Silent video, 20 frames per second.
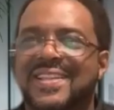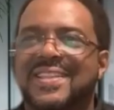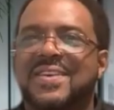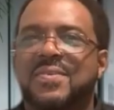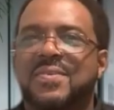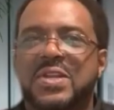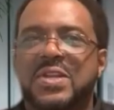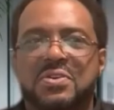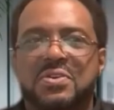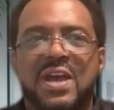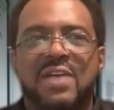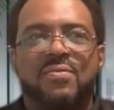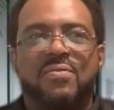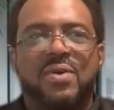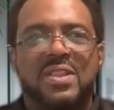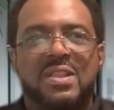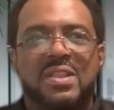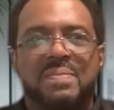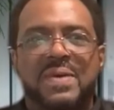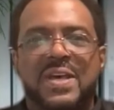We do have
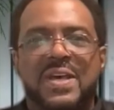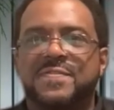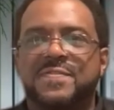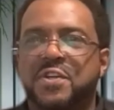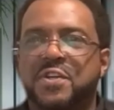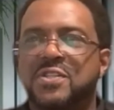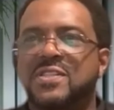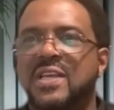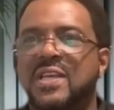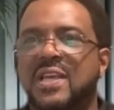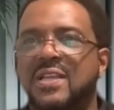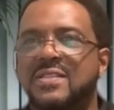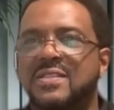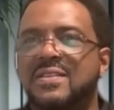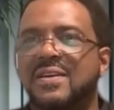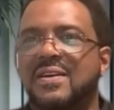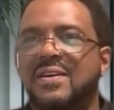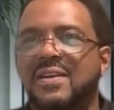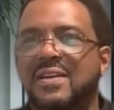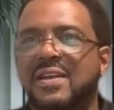one of the best food
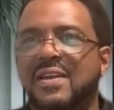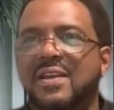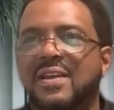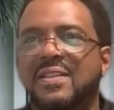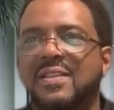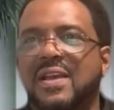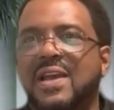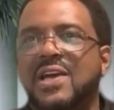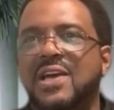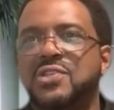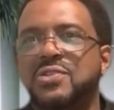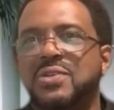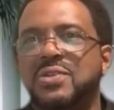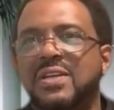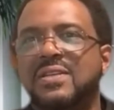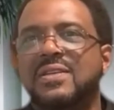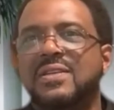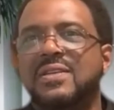scenes in the country.